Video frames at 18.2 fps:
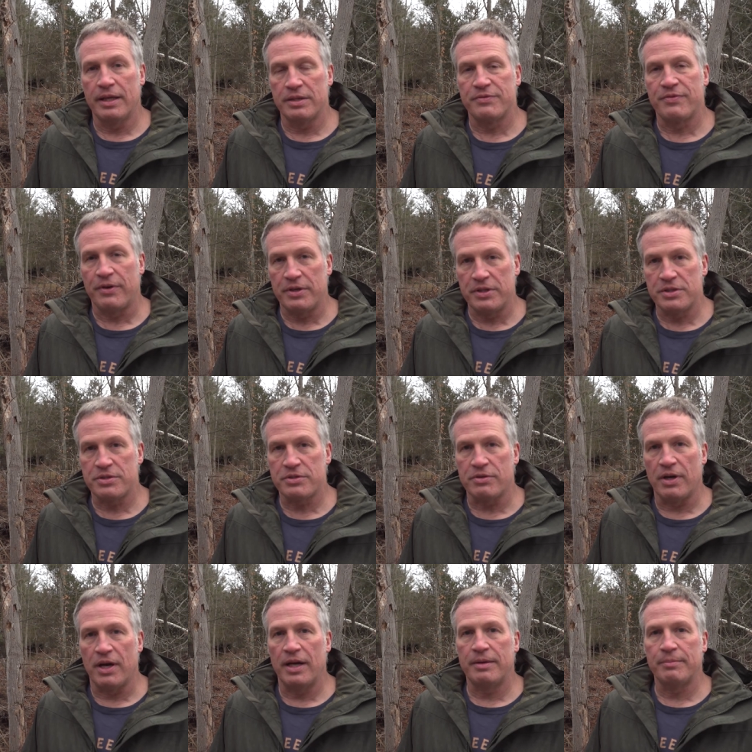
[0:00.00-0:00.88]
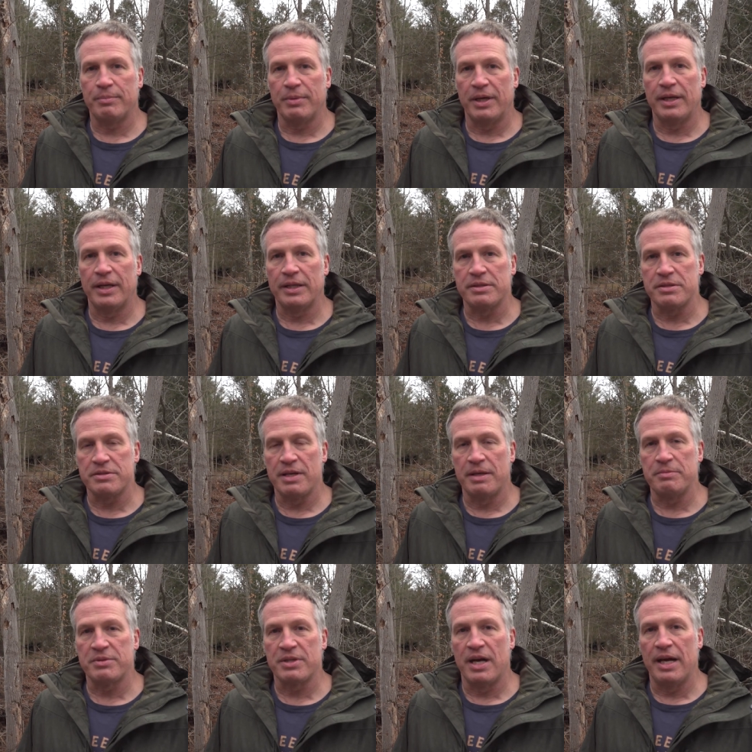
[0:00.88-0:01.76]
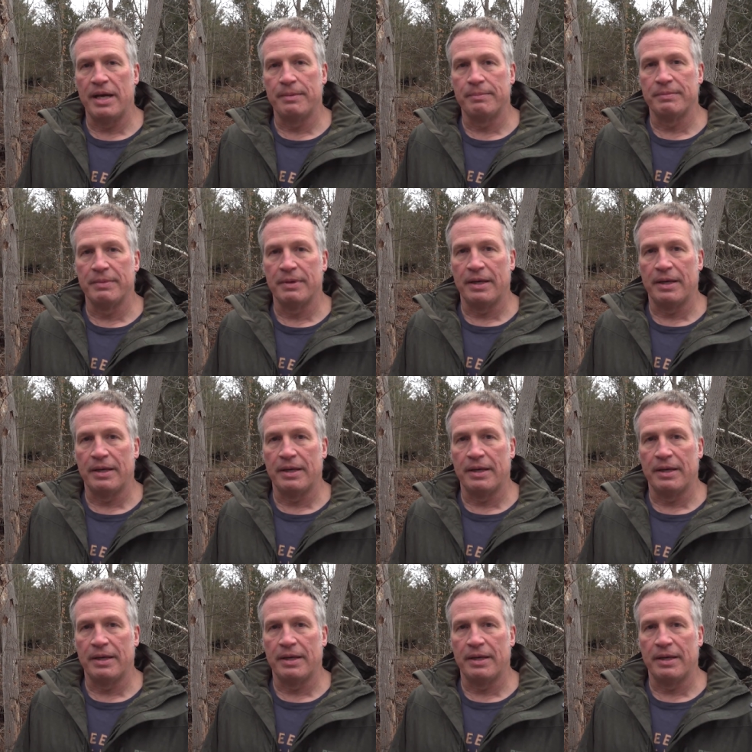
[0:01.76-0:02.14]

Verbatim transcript: he is very distraught, but at the same time,